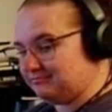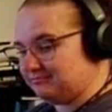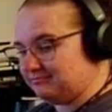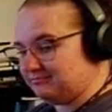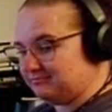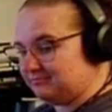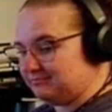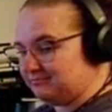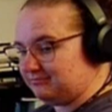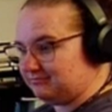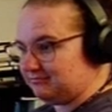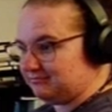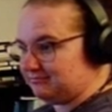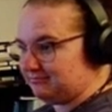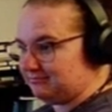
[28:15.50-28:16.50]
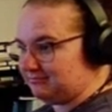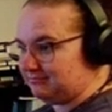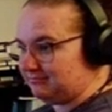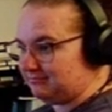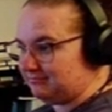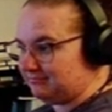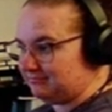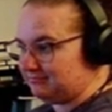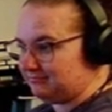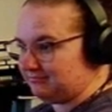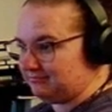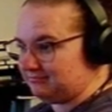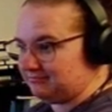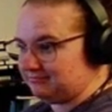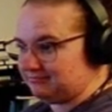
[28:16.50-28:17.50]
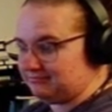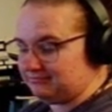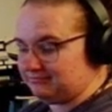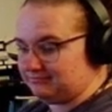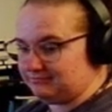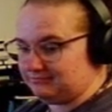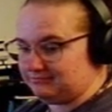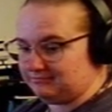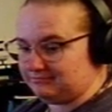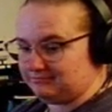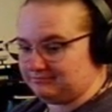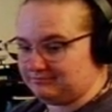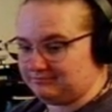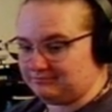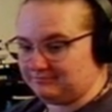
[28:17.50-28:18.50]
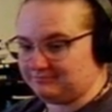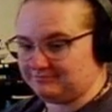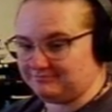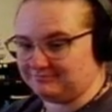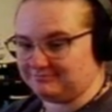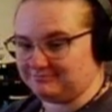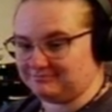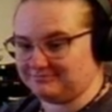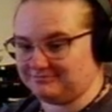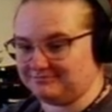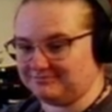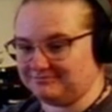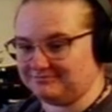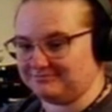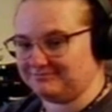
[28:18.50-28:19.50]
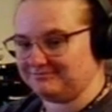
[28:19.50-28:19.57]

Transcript: [no speech]